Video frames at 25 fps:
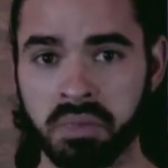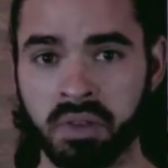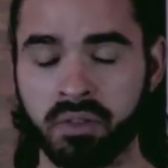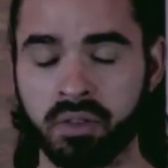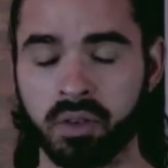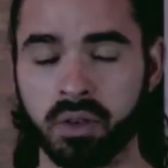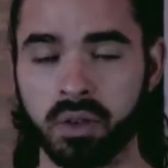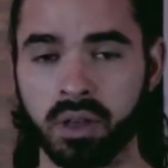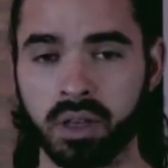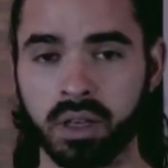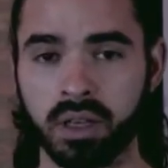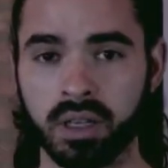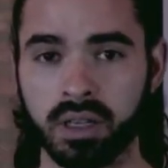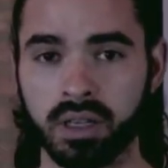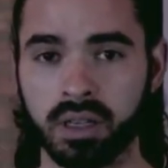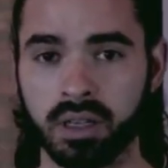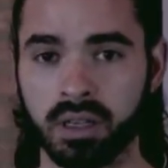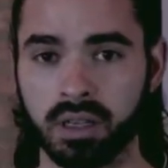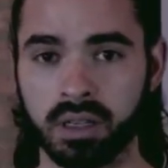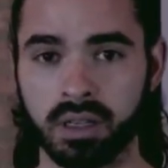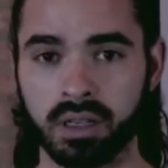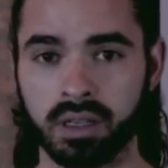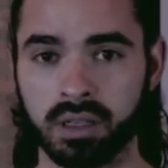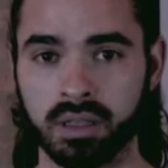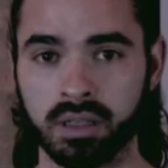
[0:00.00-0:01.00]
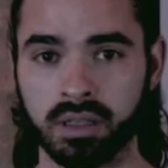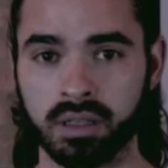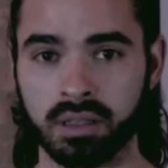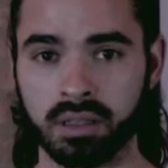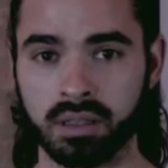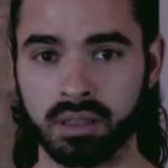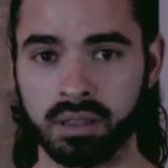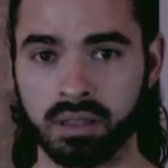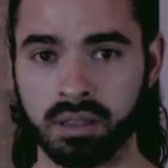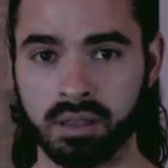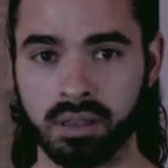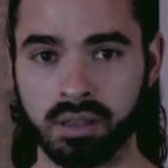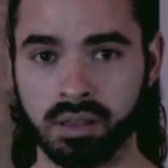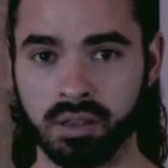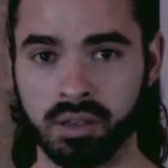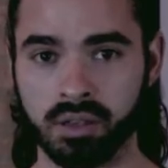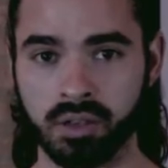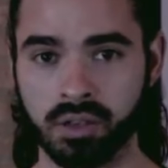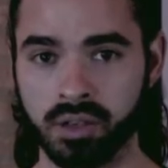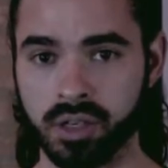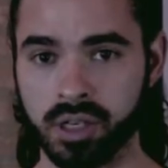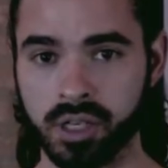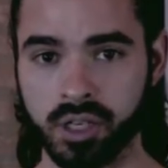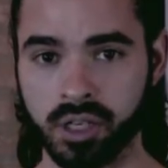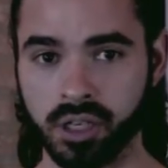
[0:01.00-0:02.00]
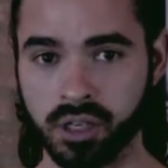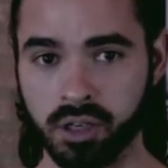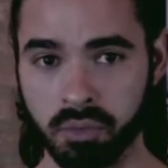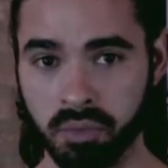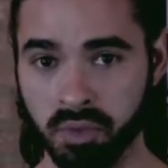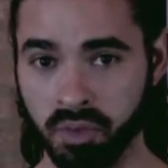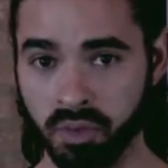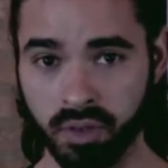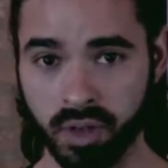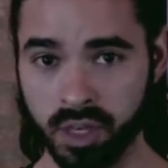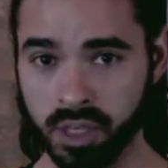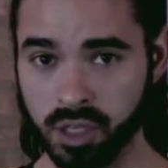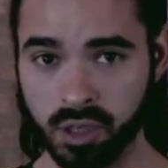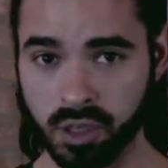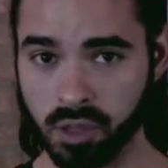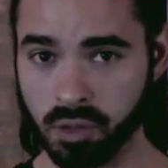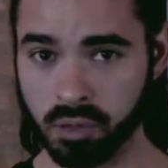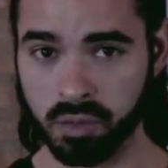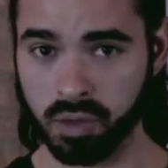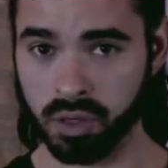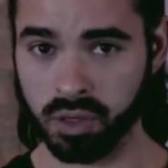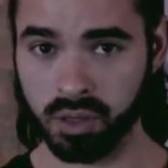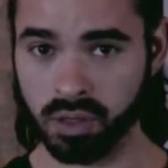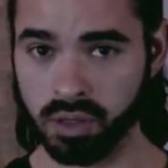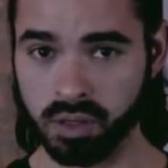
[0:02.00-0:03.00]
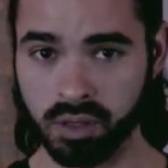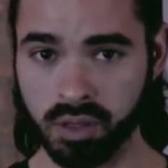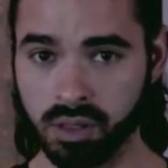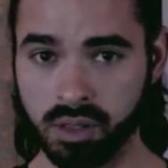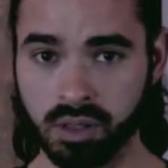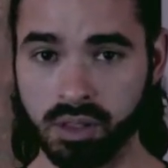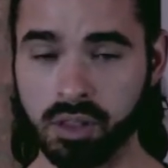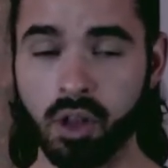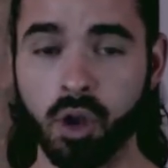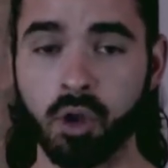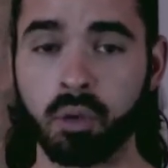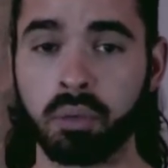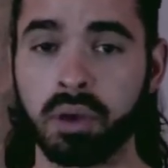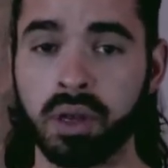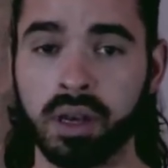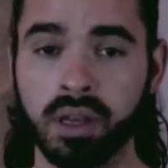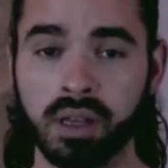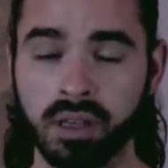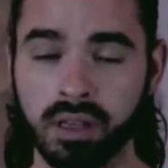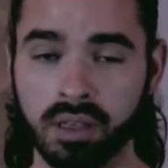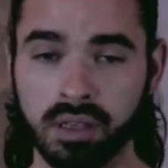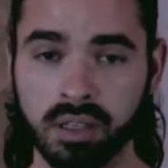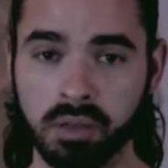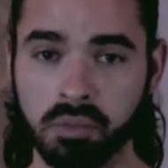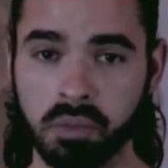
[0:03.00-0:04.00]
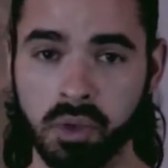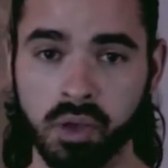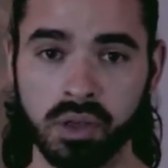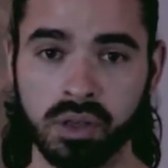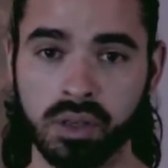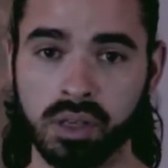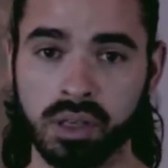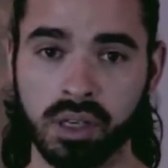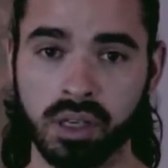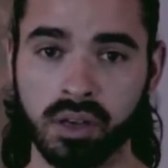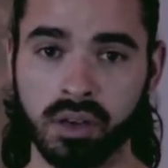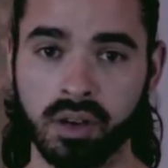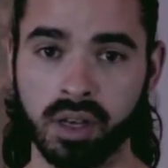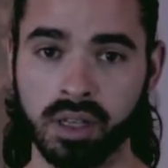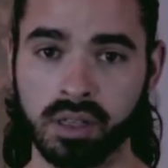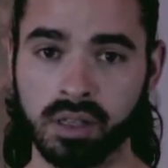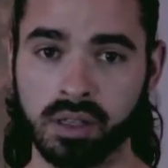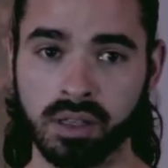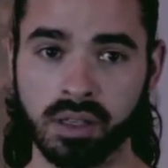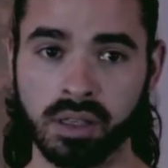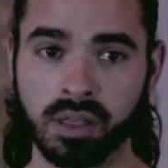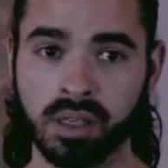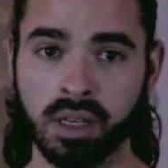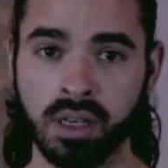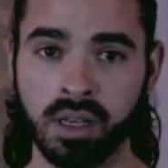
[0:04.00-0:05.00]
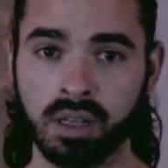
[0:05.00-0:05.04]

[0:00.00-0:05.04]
If you look at a traditional professional sports, nobody smokes cigarettes.